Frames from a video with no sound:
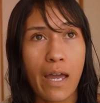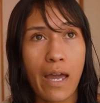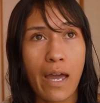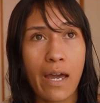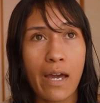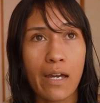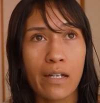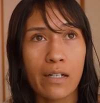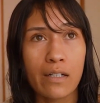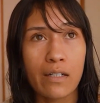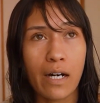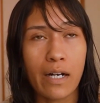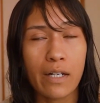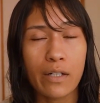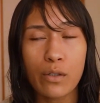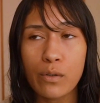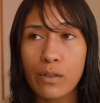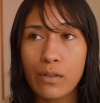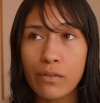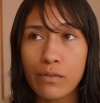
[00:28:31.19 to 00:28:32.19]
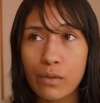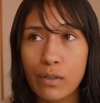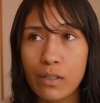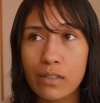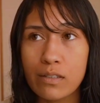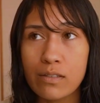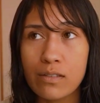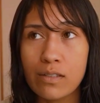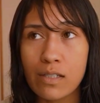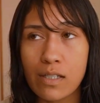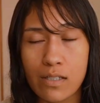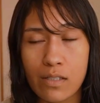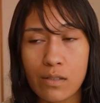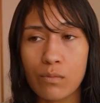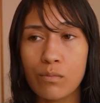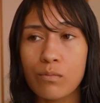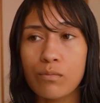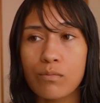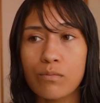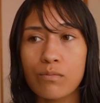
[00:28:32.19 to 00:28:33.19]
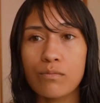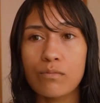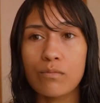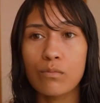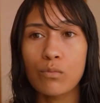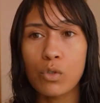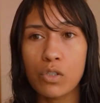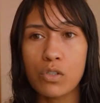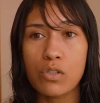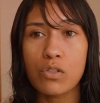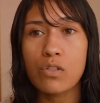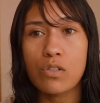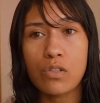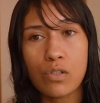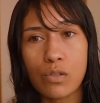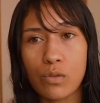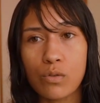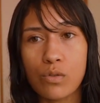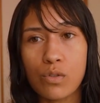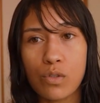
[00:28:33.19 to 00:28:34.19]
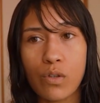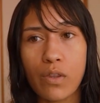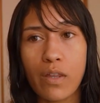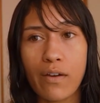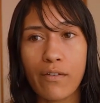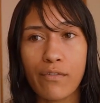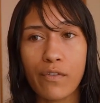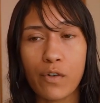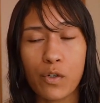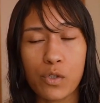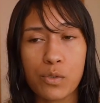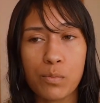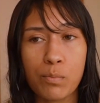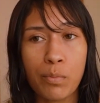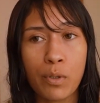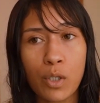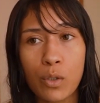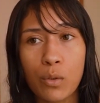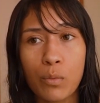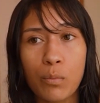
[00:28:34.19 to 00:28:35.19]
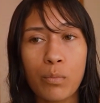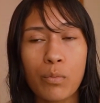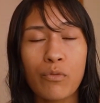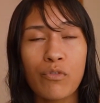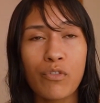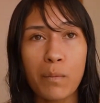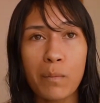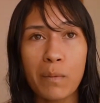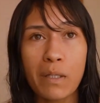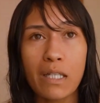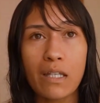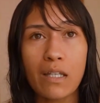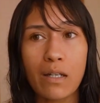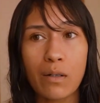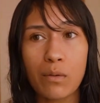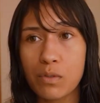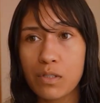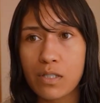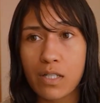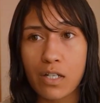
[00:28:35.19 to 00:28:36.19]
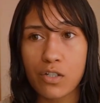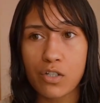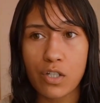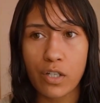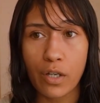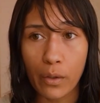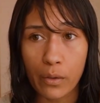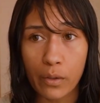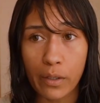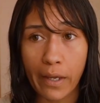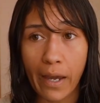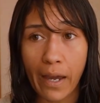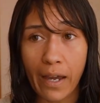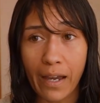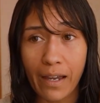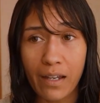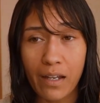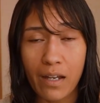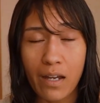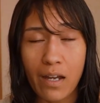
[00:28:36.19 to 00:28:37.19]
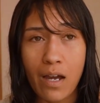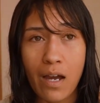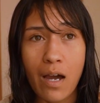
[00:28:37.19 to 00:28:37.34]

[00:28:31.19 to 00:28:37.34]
And I know everyone doesn't want to do their first poop. For me, it was actually okay.